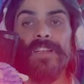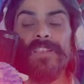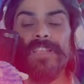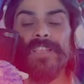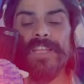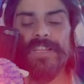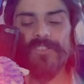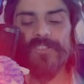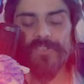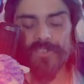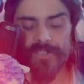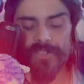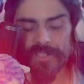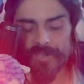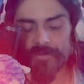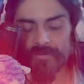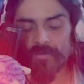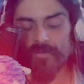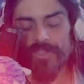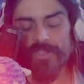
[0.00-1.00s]
in nature, you
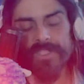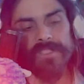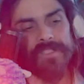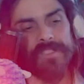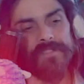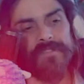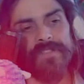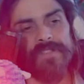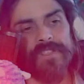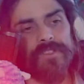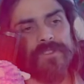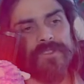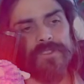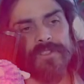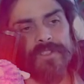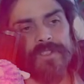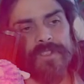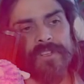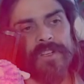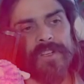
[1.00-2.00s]
can really feel
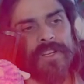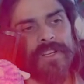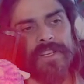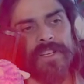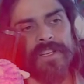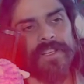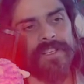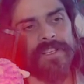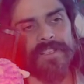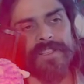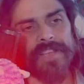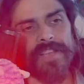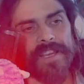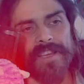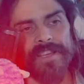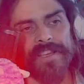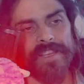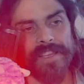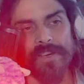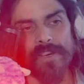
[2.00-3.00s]

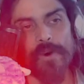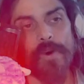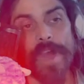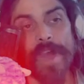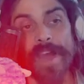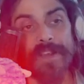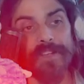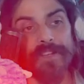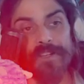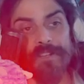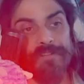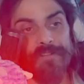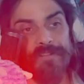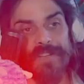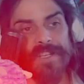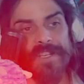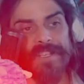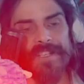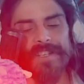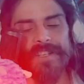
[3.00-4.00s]
it go out of your
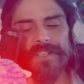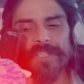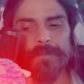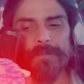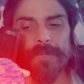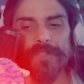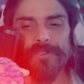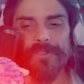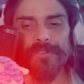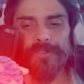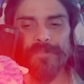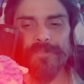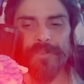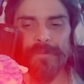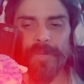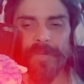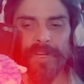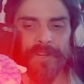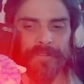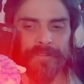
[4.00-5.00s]
feet, especially if you're
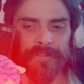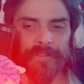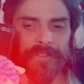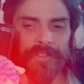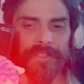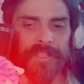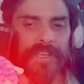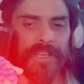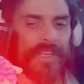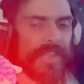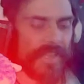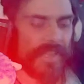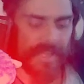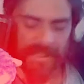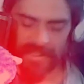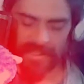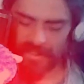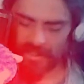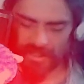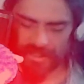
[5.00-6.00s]
barefoot,
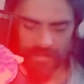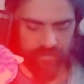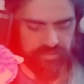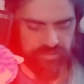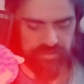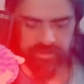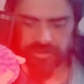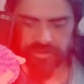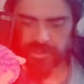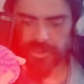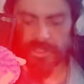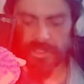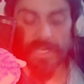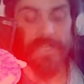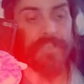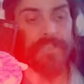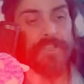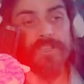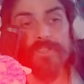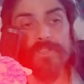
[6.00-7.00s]
and it just,
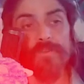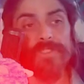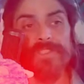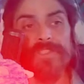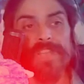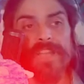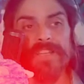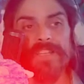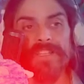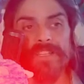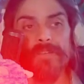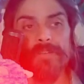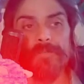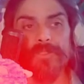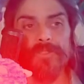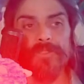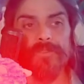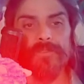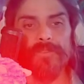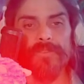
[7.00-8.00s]
and you can do it standing up
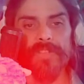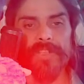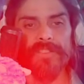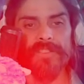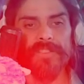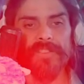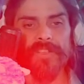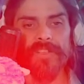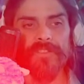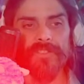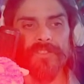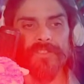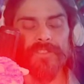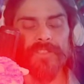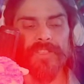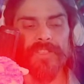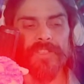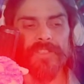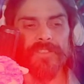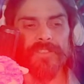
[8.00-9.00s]
too. That's another
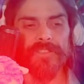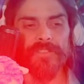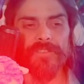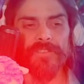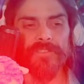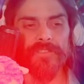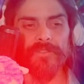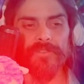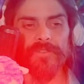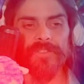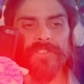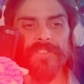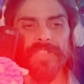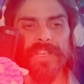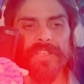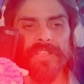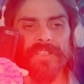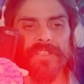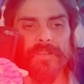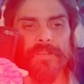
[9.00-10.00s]
good thing, just do it
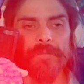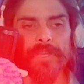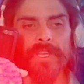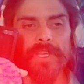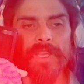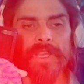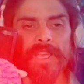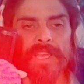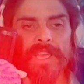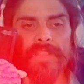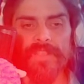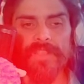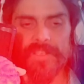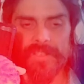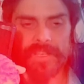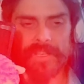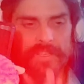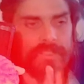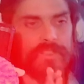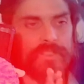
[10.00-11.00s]
standing up and then
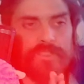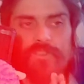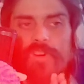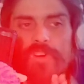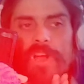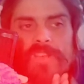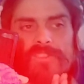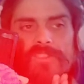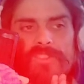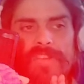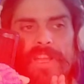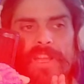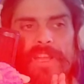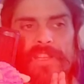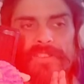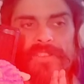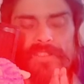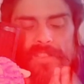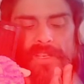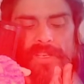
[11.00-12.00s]
like just cross your
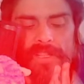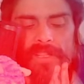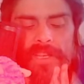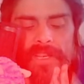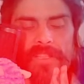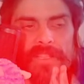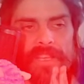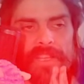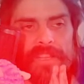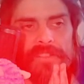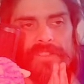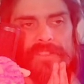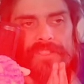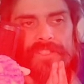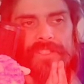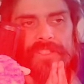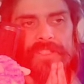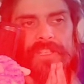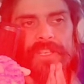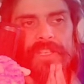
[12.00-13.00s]
hands and collect the
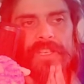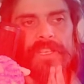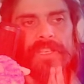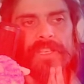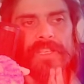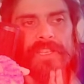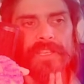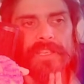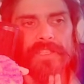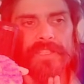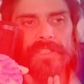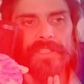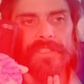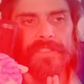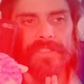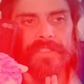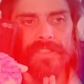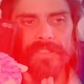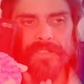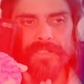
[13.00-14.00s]
energy like
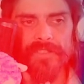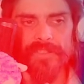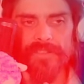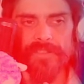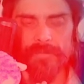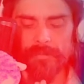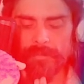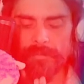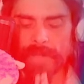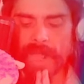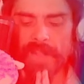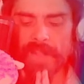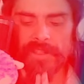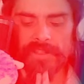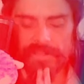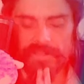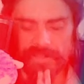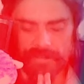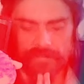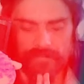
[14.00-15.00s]
this and just
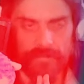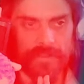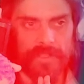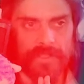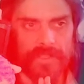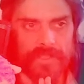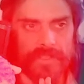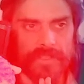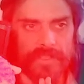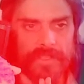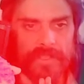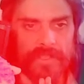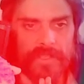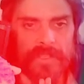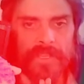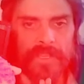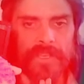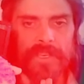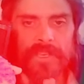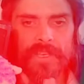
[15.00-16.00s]
balance with this thing.
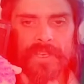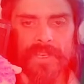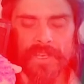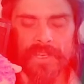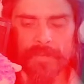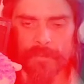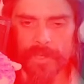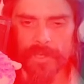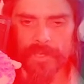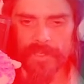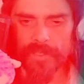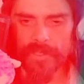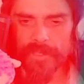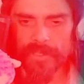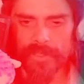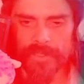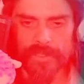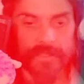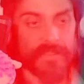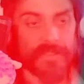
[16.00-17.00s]
But you
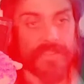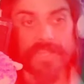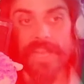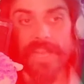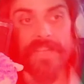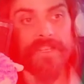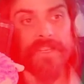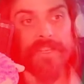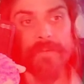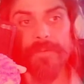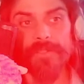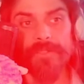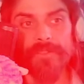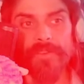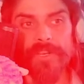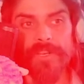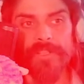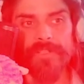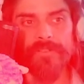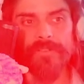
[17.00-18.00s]
can, standing up is
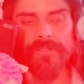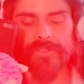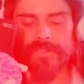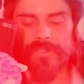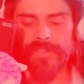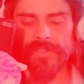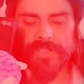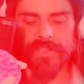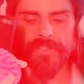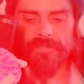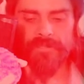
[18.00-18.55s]
great too, just in